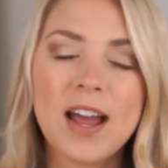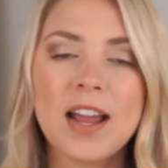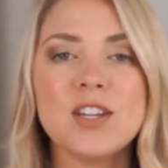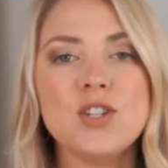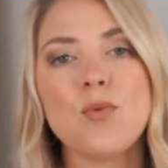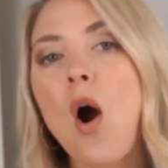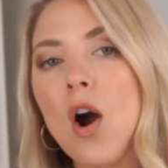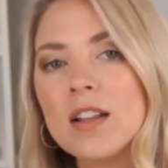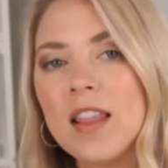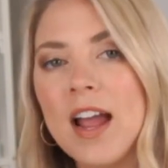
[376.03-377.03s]
I can do
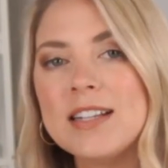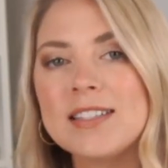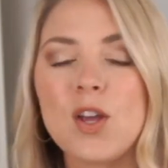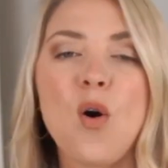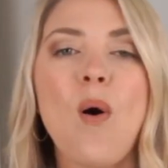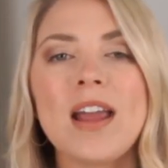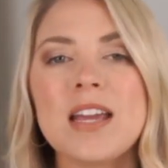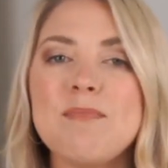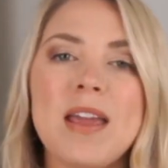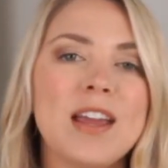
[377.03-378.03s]
hard light, so I
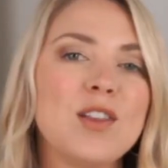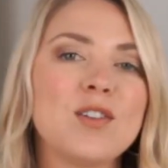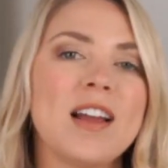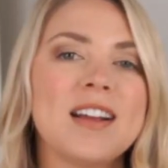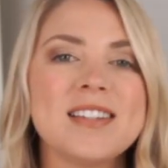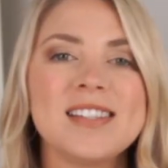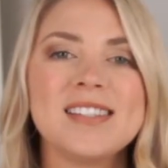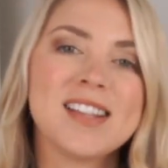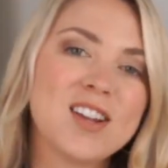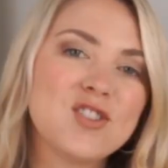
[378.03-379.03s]
can make it look like it's the
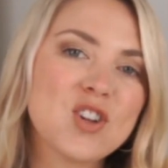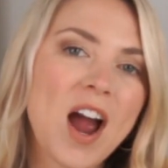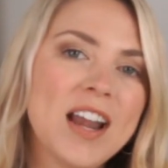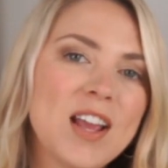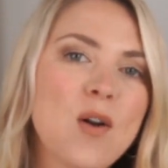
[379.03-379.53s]
sun shining,